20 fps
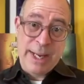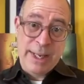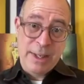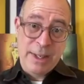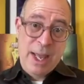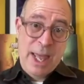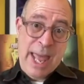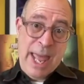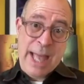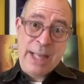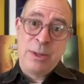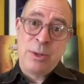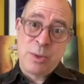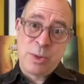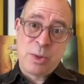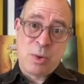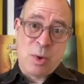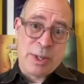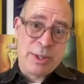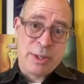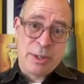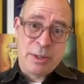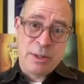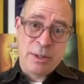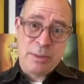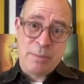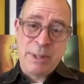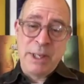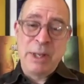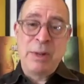right? And you start
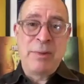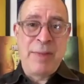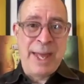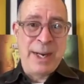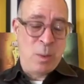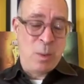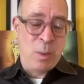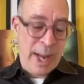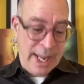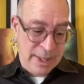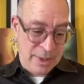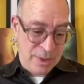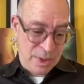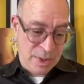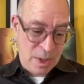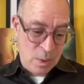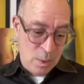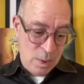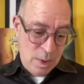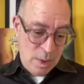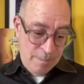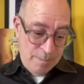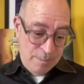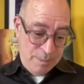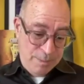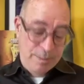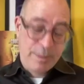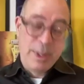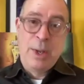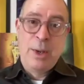to peel that away. So,
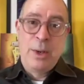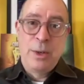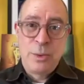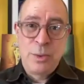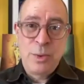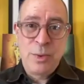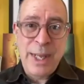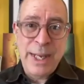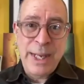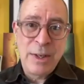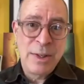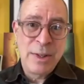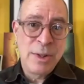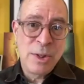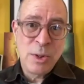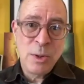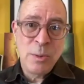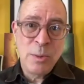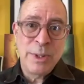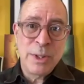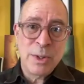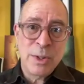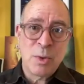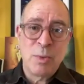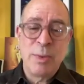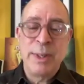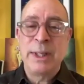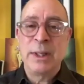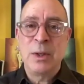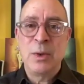do they consume
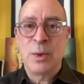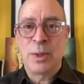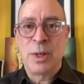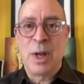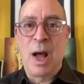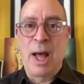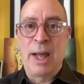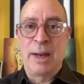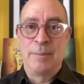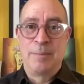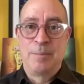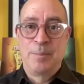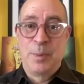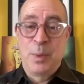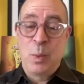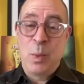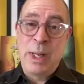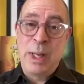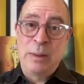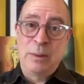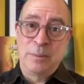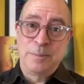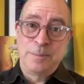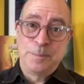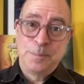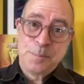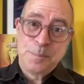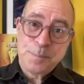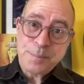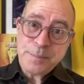discreetly or not?
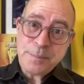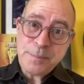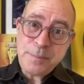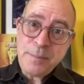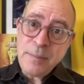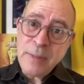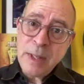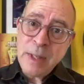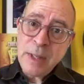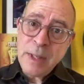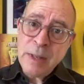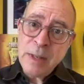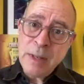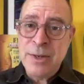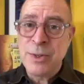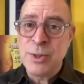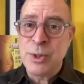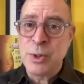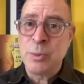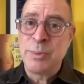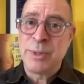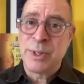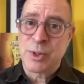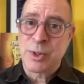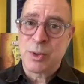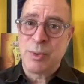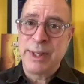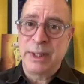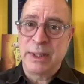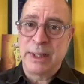Well, if they consume
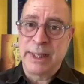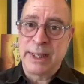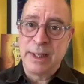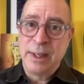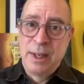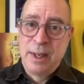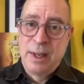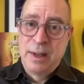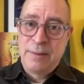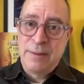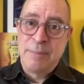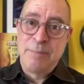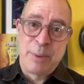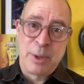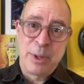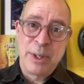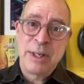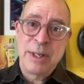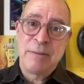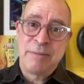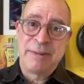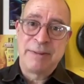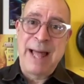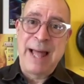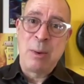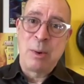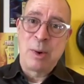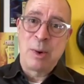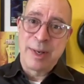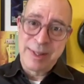discreetly, then burning
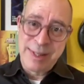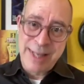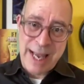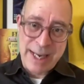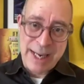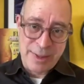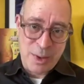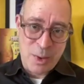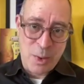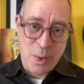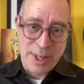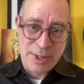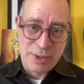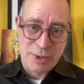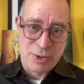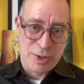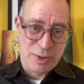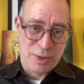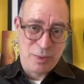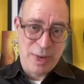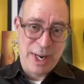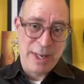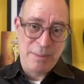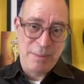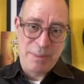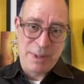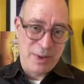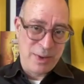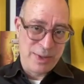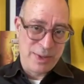flower is out of the question,
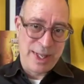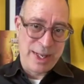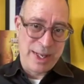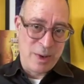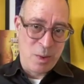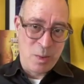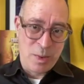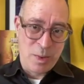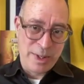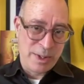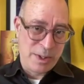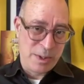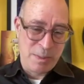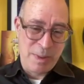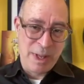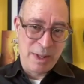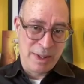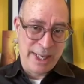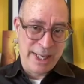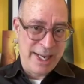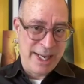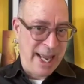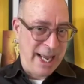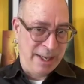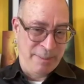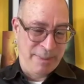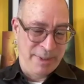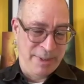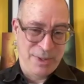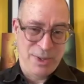right? Because they don't want to smell like
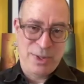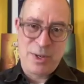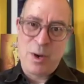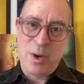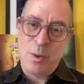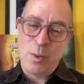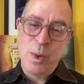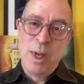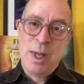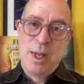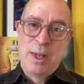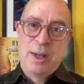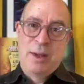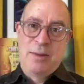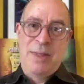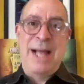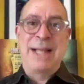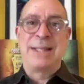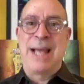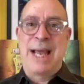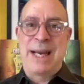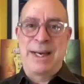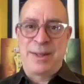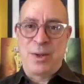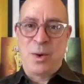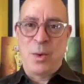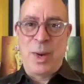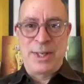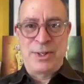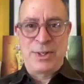cannabis. So that's out of
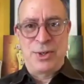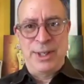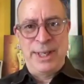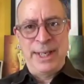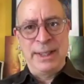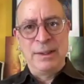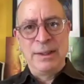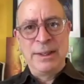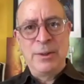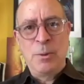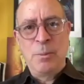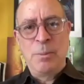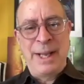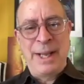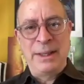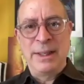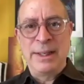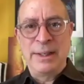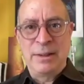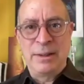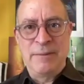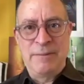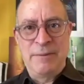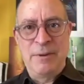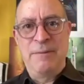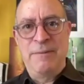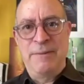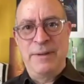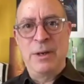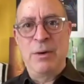the question. And little by little,
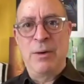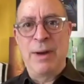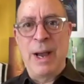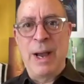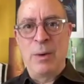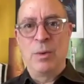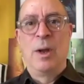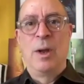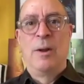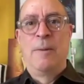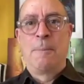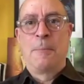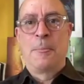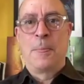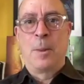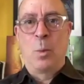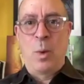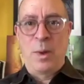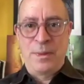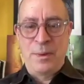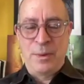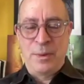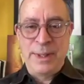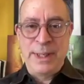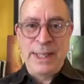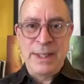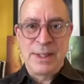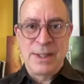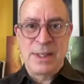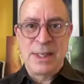if you figure out what their
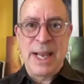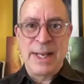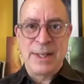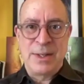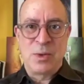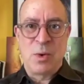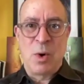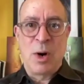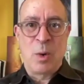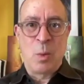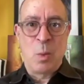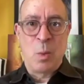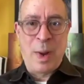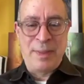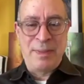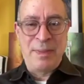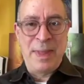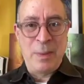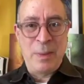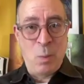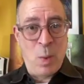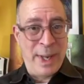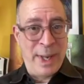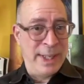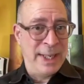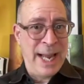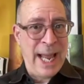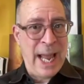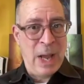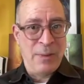need states are, when
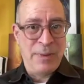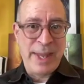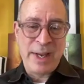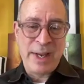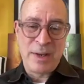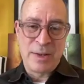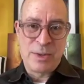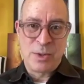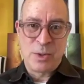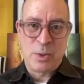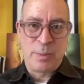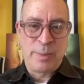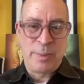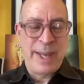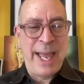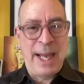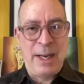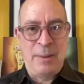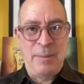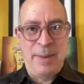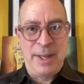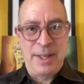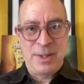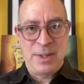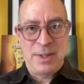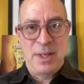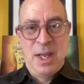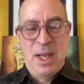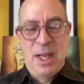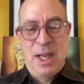and how they consume
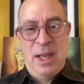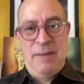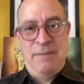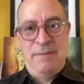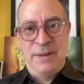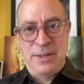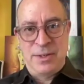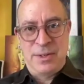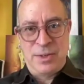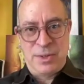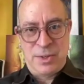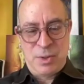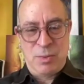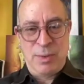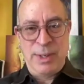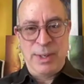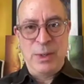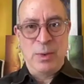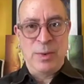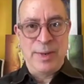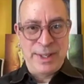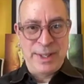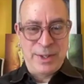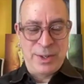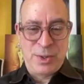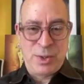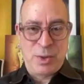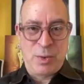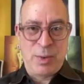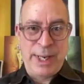cannabis, if it's discreet or
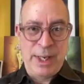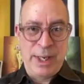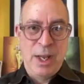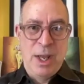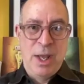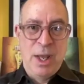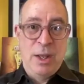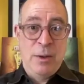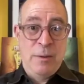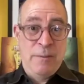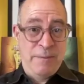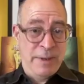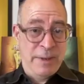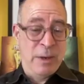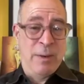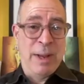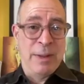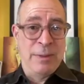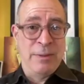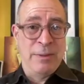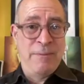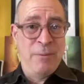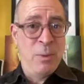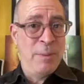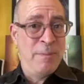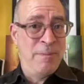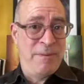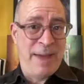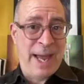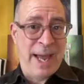indiscreet, you figure out the
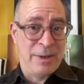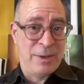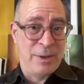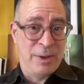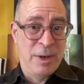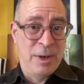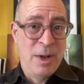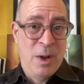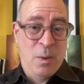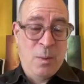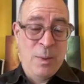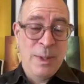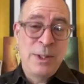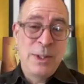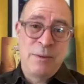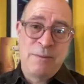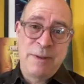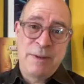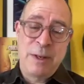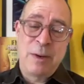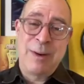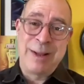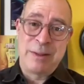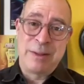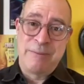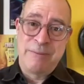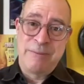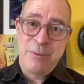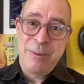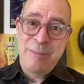form factor. Once you figure
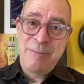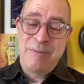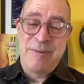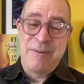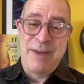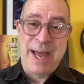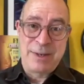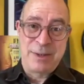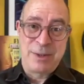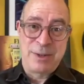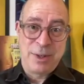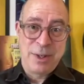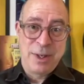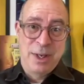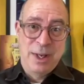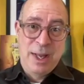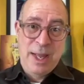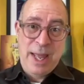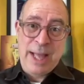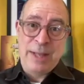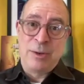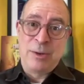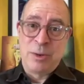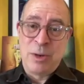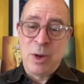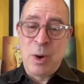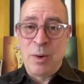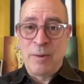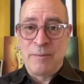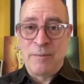out the form factor, and you
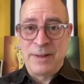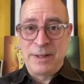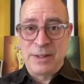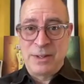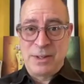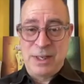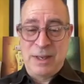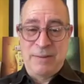know if